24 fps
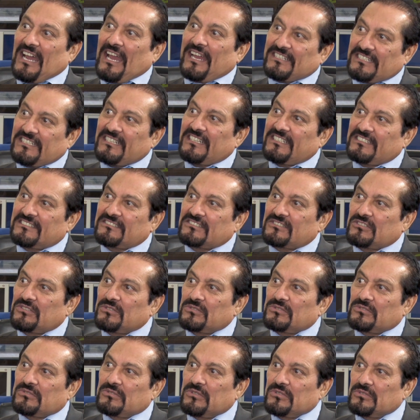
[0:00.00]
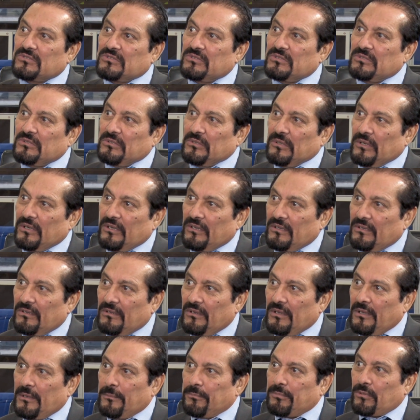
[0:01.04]
idea is to
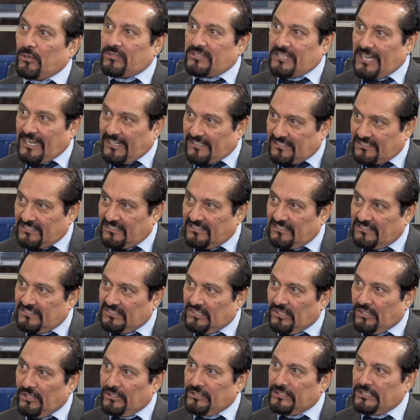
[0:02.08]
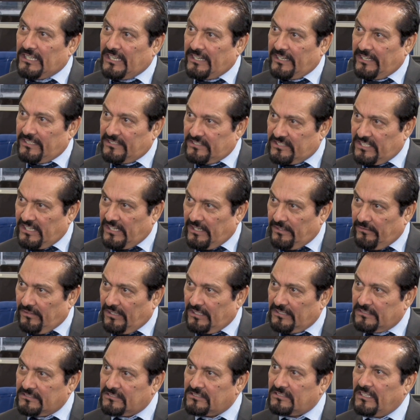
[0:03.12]
protect your near and dear
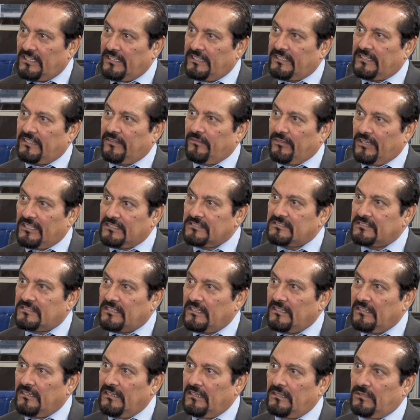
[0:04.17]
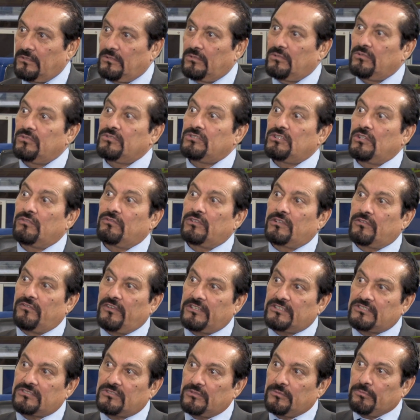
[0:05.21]
ones and the ones who you would
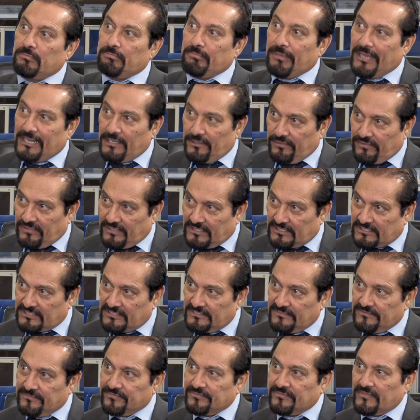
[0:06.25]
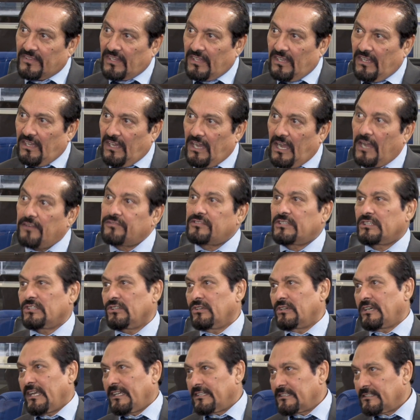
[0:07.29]
wish to benefit after
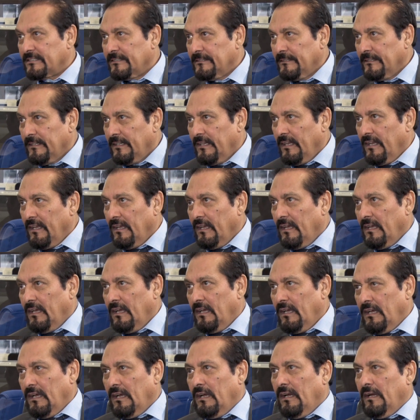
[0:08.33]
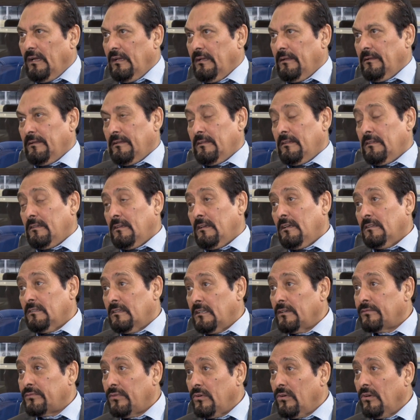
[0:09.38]
your death.
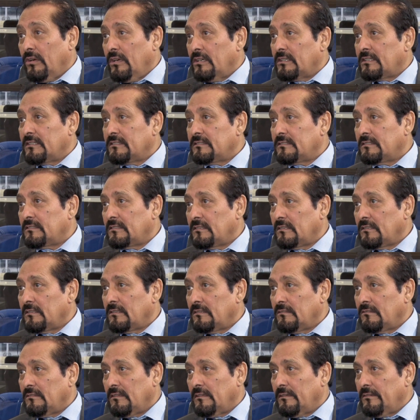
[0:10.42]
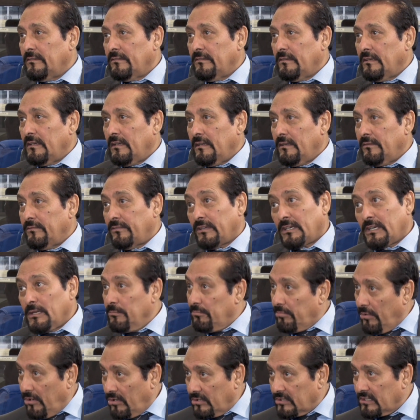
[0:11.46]
Therefore, it is very
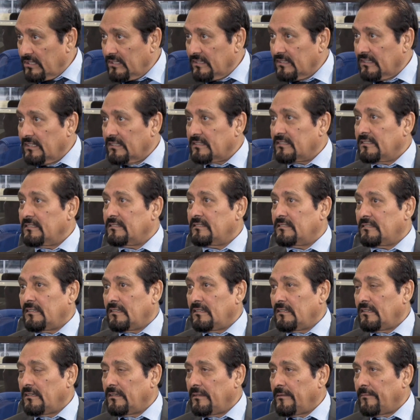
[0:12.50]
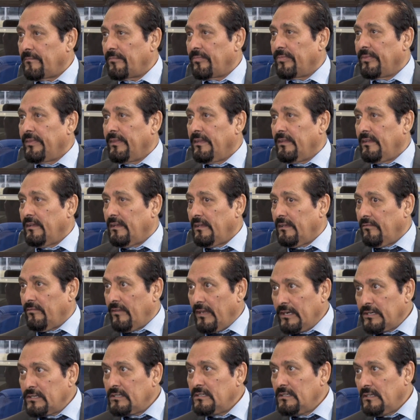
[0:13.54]
important. This is
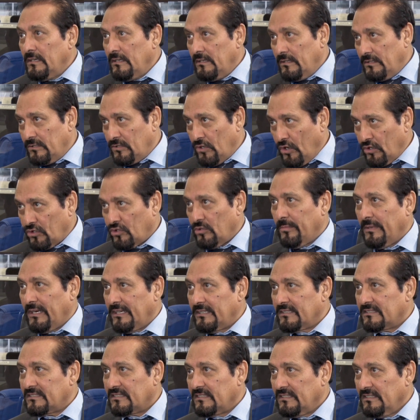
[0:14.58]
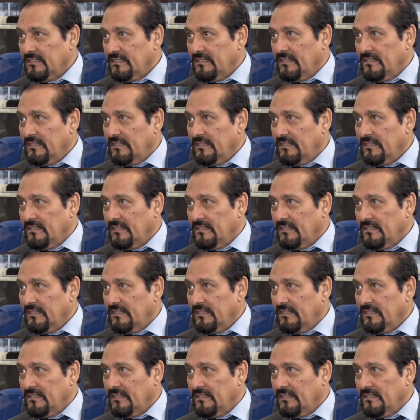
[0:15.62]
one document